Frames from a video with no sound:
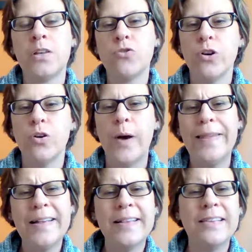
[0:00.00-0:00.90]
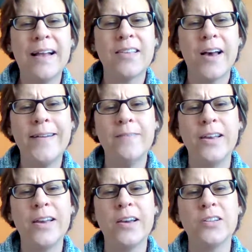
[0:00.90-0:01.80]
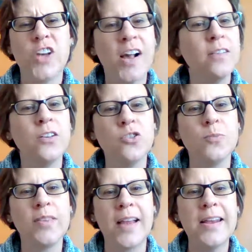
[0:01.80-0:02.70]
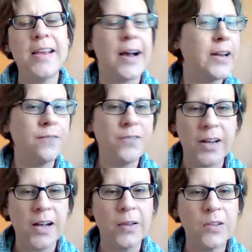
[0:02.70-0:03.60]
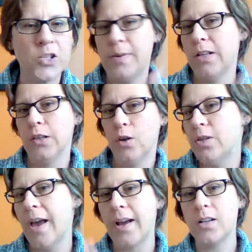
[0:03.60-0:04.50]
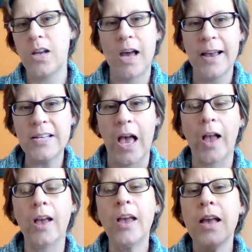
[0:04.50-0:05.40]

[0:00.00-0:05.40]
So I think that that's kind of like a challenge with any kind of technology, be it low tech to high tech,